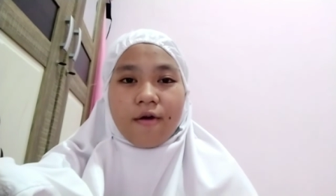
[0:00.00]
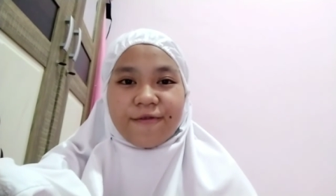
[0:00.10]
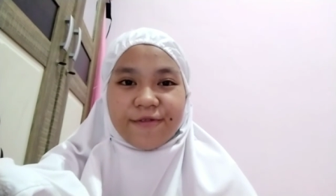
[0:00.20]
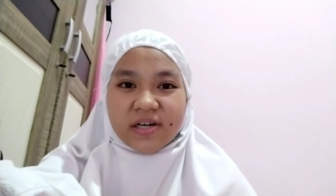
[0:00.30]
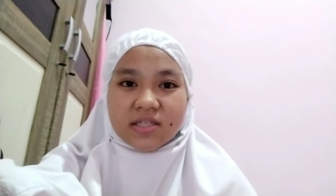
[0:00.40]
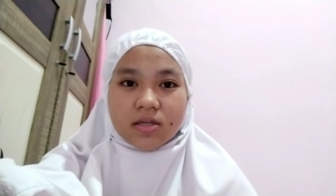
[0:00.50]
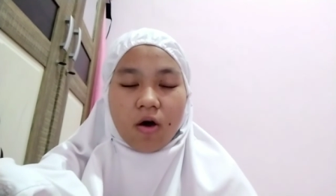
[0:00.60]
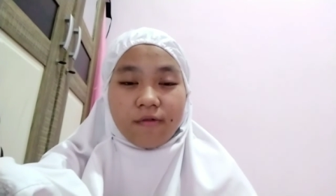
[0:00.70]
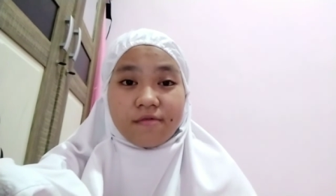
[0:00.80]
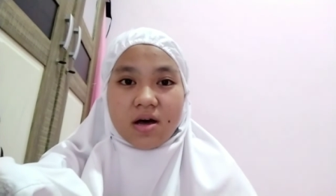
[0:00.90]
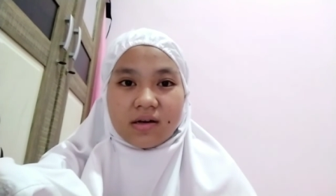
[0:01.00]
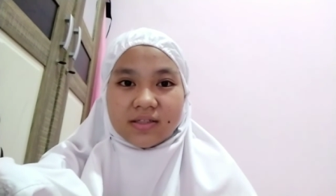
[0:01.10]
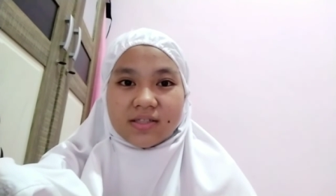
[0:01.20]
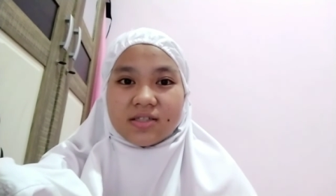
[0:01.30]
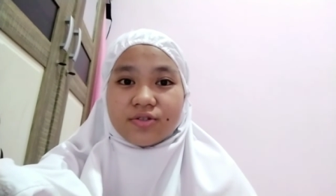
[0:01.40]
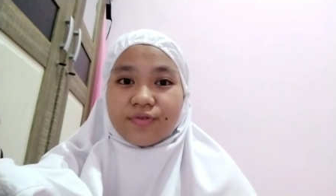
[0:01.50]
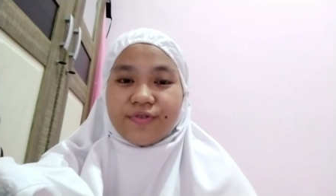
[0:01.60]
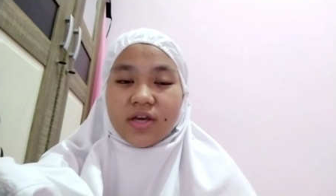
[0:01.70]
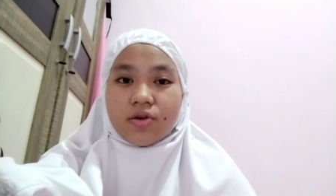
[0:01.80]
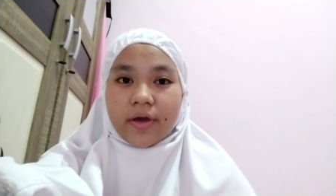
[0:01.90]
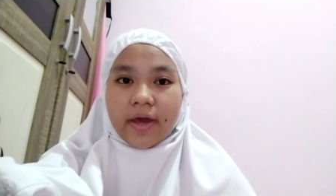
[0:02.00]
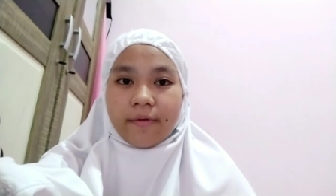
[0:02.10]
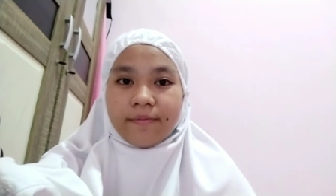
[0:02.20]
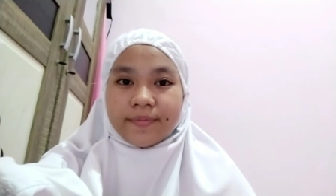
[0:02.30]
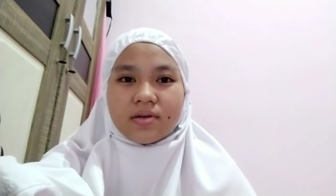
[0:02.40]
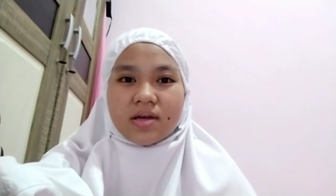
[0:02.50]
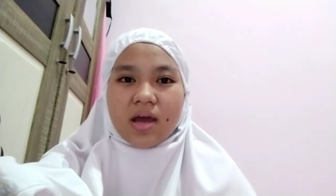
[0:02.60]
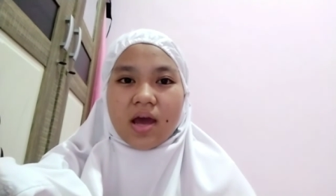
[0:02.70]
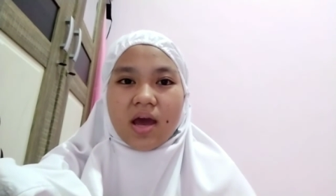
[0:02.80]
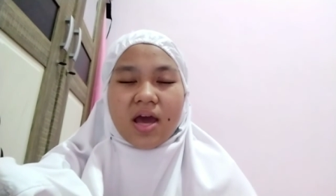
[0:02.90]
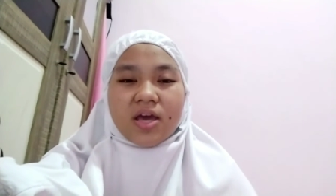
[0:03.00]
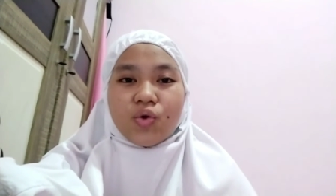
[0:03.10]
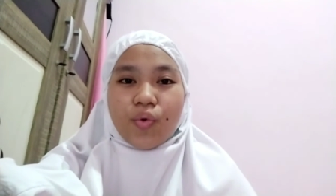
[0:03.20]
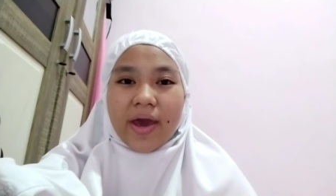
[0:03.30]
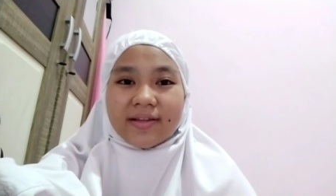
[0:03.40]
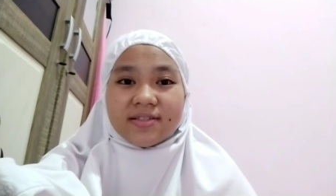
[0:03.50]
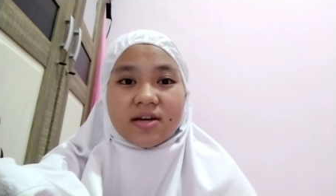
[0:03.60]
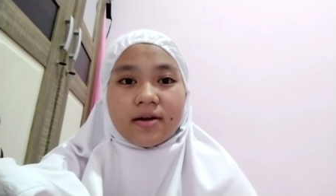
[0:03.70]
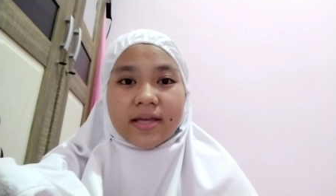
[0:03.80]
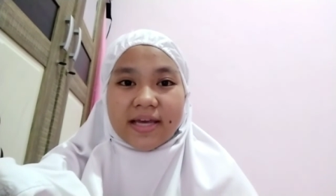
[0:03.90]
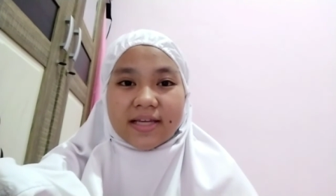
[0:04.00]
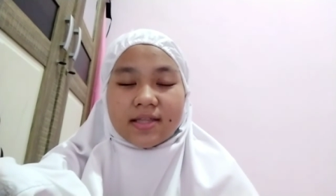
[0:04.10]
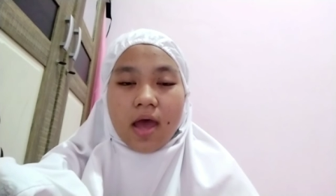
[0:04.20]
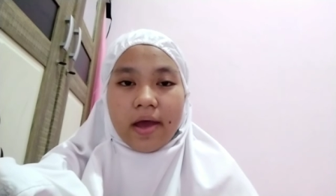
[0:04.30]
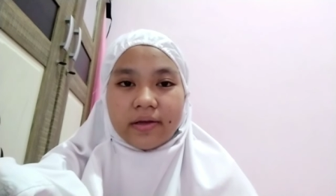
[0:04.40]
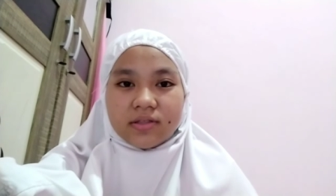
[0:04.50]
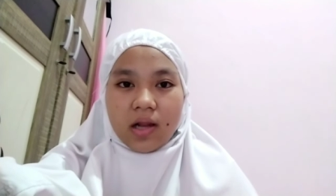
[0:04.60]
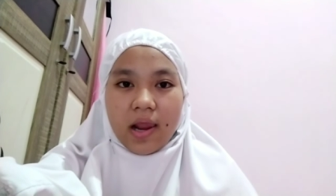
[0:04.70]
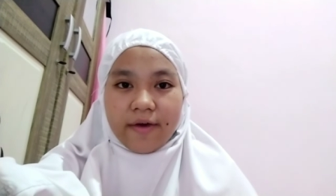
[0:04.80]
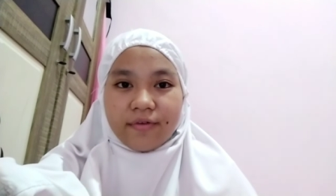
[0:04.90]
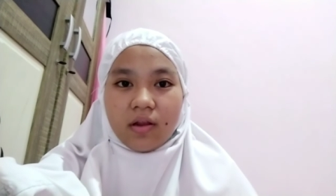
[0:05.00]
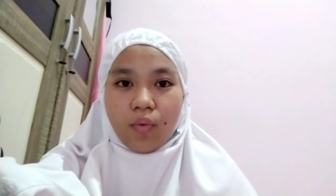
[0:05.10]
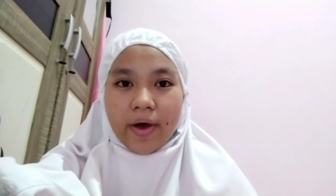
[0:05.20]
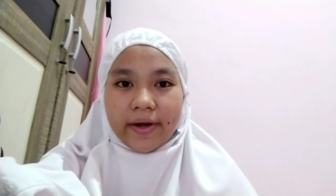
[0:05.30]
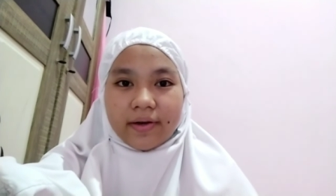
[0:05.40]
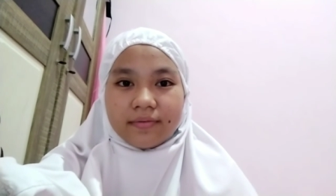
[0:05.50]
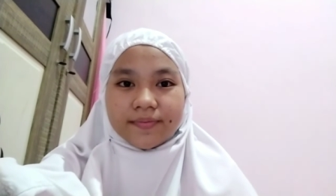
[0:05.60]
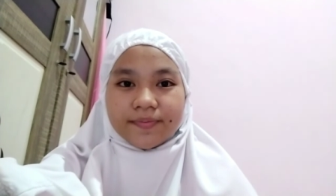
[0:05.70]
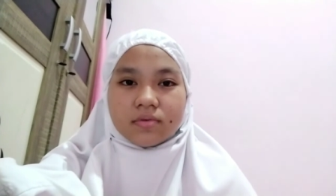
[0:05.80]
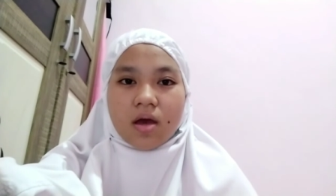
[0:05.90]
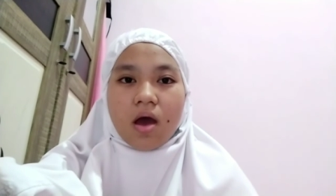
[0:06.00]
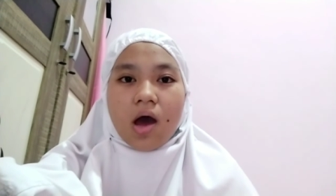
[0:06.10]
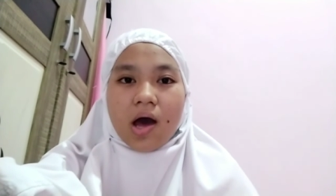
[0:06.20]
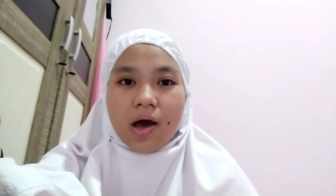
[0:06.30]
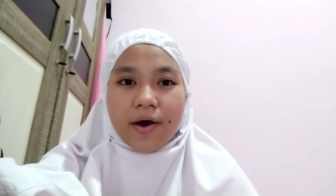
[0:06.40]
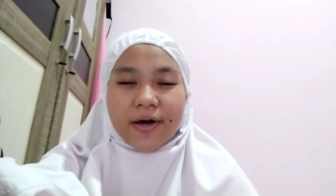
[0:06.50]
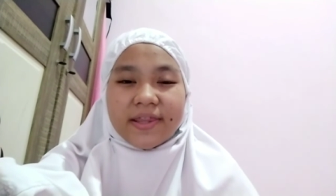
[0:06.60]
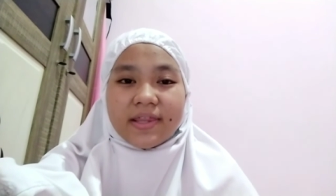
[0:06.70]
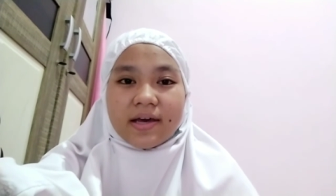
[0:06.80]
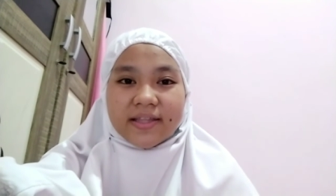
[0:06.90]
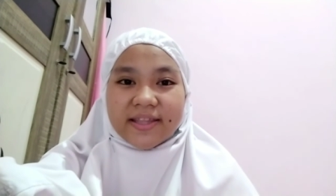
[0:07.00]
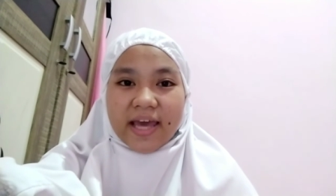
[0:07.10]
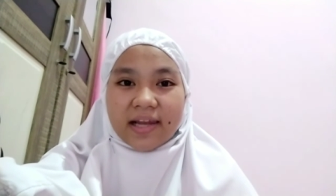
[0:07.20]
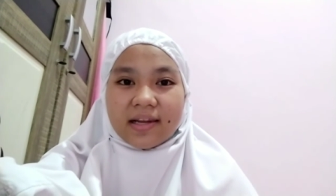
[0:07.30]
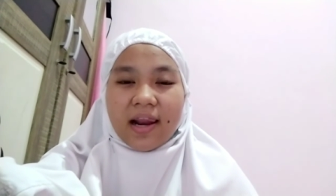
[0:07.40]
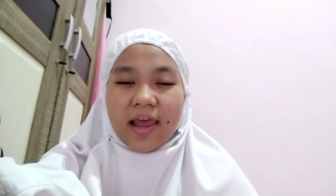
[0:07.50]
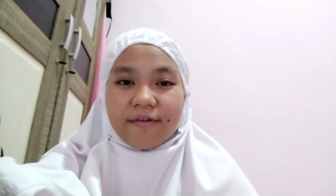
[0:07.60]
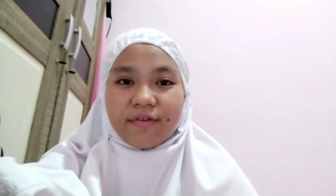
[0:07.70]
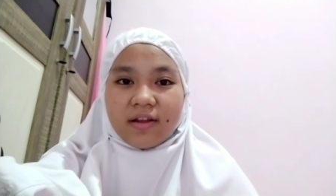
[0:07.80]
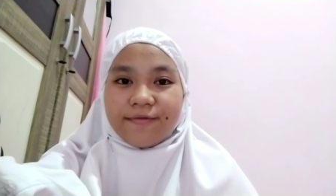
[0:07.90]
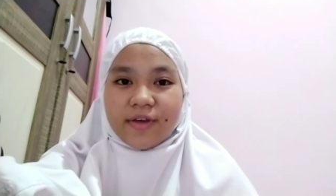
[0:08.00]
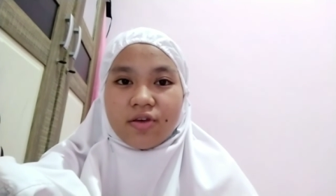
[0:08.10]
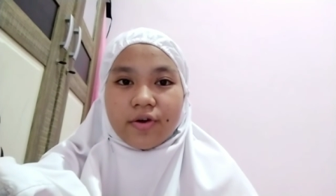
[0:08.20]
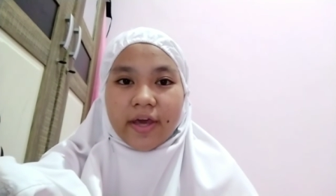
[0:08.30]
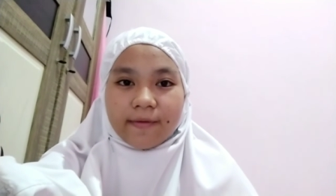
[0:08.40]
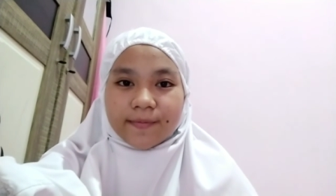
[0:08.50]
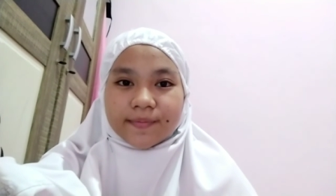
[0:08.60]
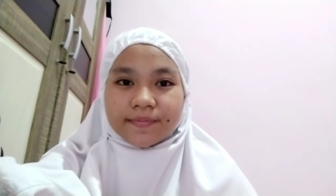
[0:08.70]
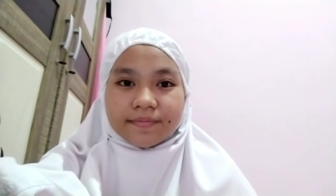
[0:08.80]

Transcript: First of all, the video game, you enter it at level 1. On a 10 level video game,